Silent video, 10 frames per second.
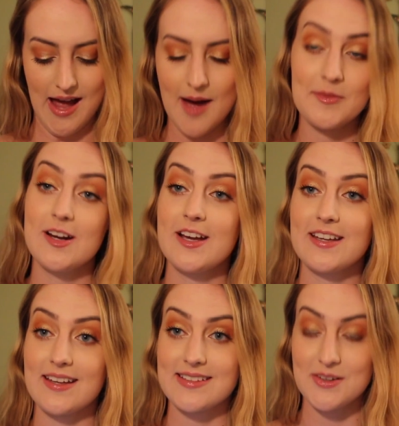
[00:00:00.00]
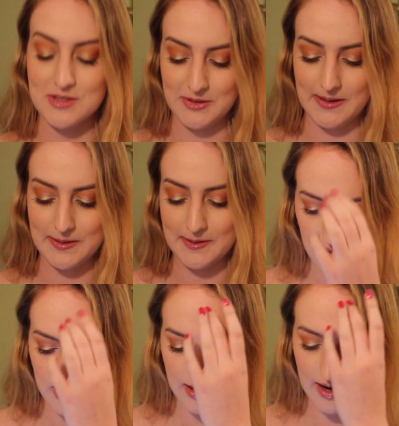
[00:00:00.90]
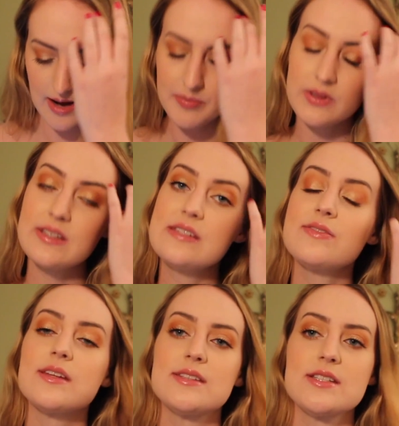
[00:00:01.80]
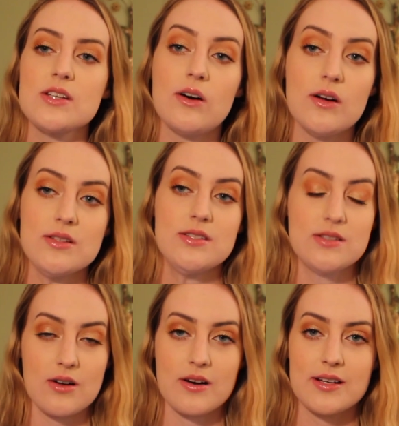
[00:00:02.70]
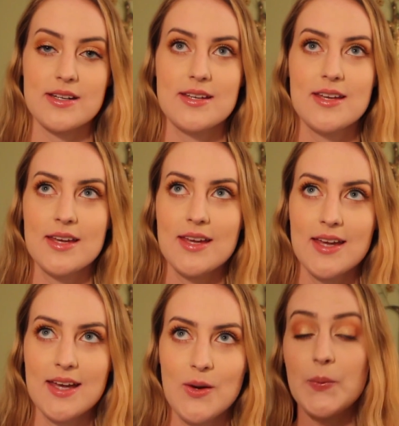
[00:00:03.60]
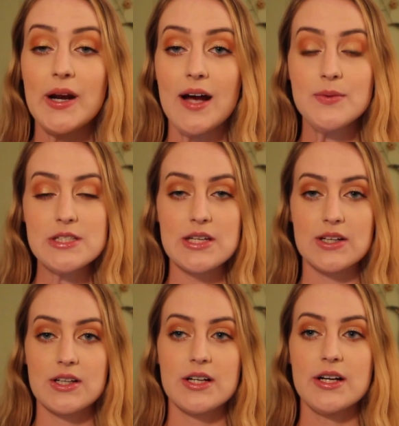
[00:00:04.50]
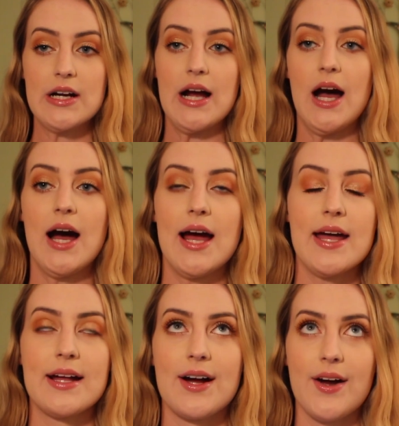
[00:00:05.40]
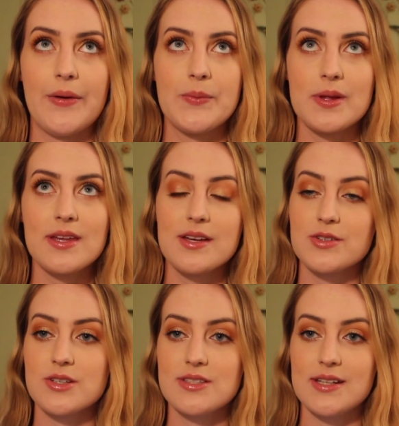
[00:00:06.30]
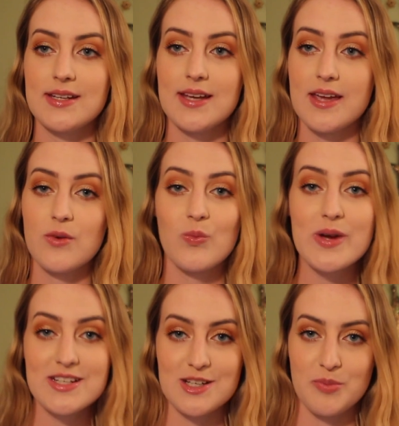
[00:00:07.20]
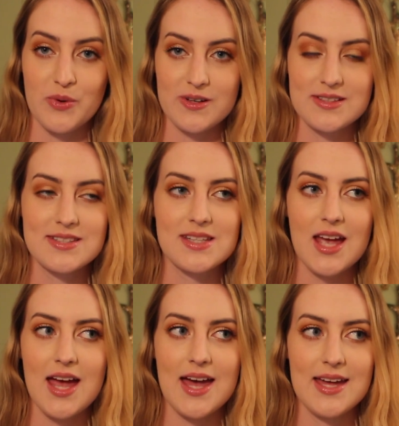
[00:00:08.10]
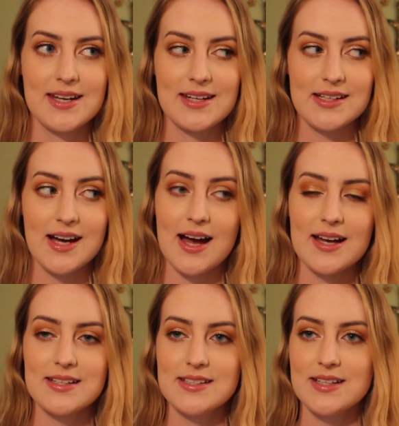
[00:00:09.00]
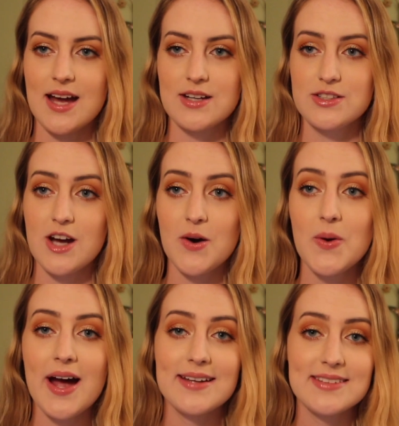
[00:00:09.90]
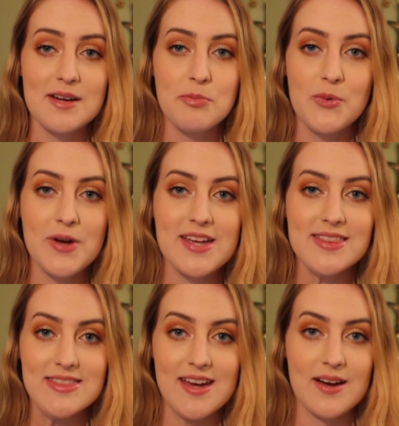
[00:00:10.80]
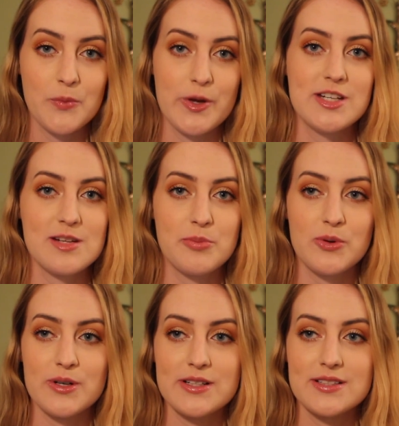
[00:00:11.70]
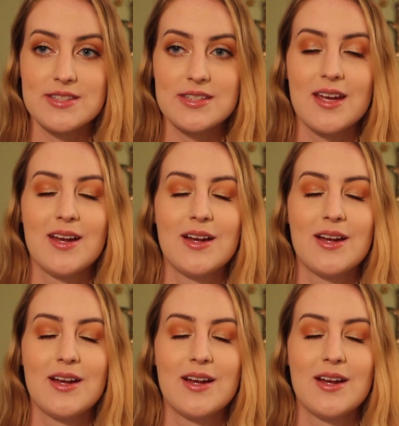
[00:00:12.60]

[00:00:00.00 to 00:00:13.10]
I'm gonna get down to it. I believe that this all started when I was younger. I got really interested in Ouija boards, and I did not know at that point that Ouija boards